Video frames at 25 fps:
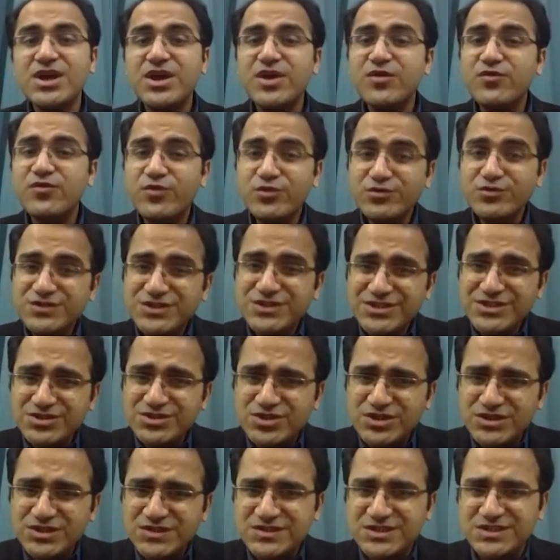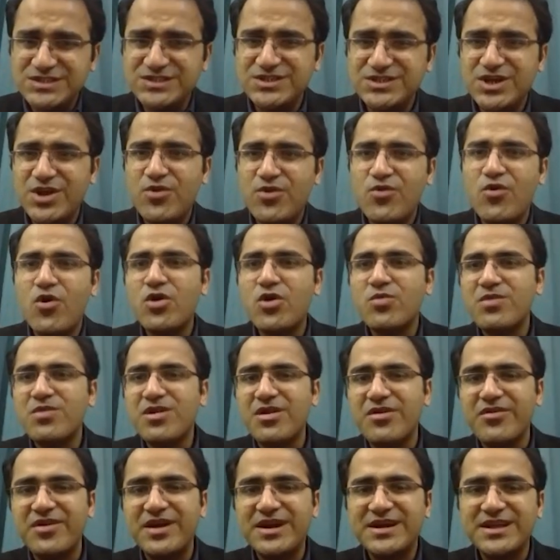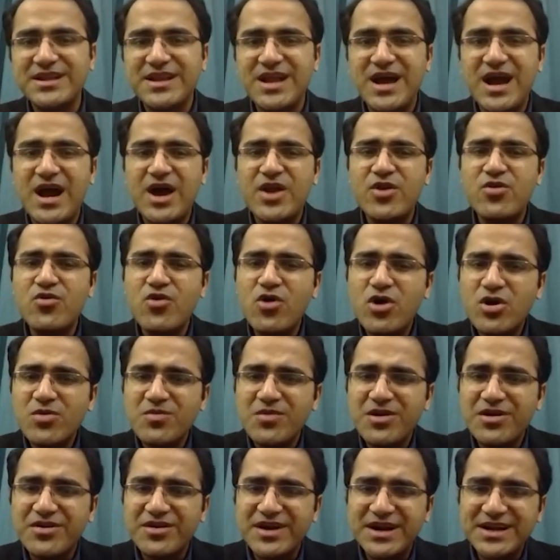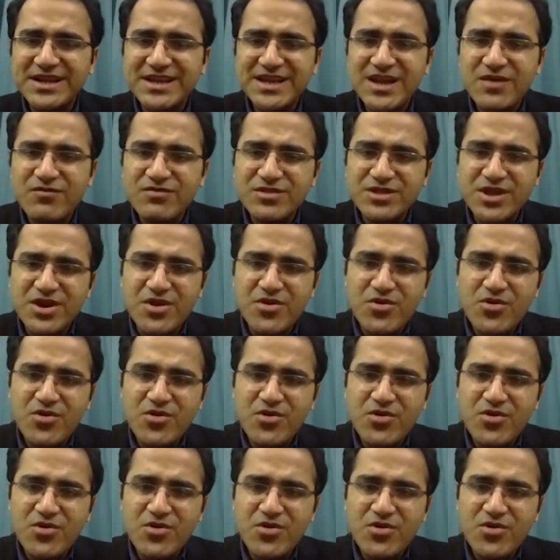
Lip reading: If you see, this is a normal retina with a